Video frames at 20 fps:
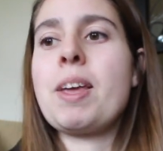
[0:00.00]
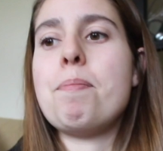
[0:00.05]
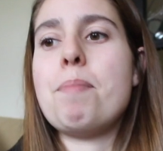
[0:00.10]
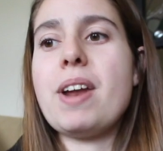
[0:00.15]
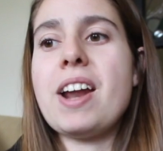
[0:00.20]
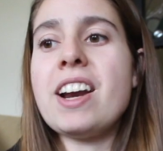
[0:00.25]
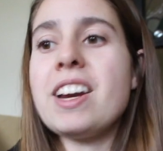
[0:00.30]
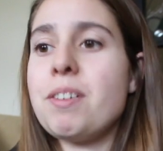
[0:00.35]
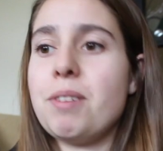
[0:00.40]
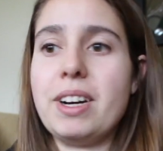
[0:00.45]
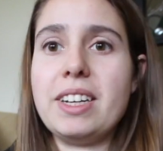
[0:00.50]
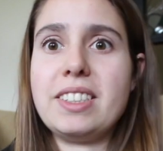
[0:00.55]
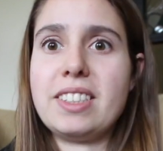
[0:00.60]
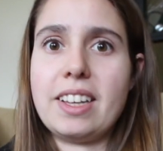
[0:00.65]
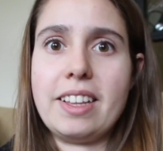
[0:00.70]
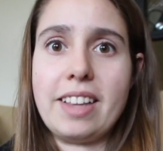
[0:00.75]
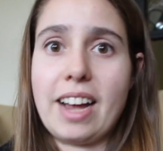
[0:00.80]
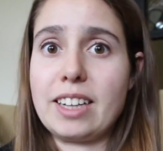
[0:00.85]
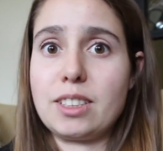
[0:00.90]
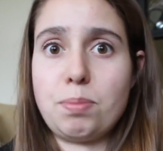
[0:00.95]
But anyways,
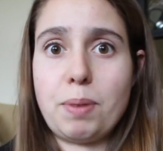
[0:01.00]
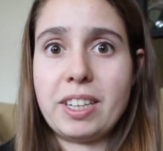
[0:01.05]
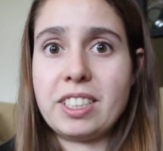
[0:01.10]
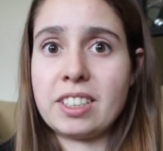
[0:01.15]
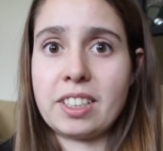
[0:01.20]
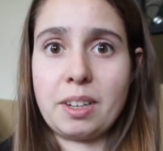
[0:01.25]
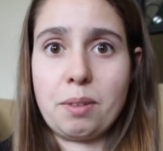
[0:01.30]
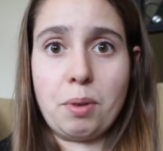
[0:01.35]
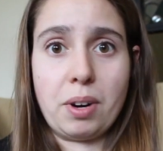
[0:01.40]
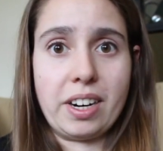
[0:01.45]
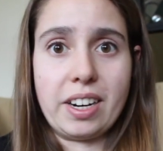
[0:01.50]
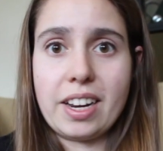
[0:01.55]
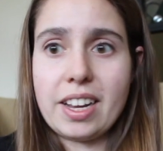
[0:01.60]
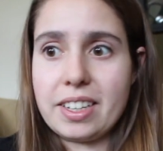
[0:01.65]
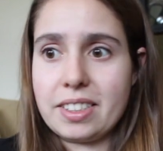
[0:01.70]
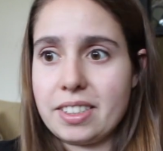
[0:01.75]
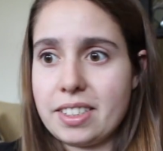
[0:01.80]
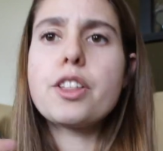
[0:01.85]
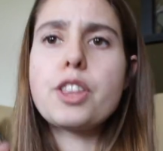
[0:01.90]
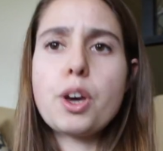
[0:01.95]
that's basically what it
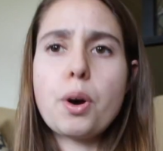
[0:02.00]
is.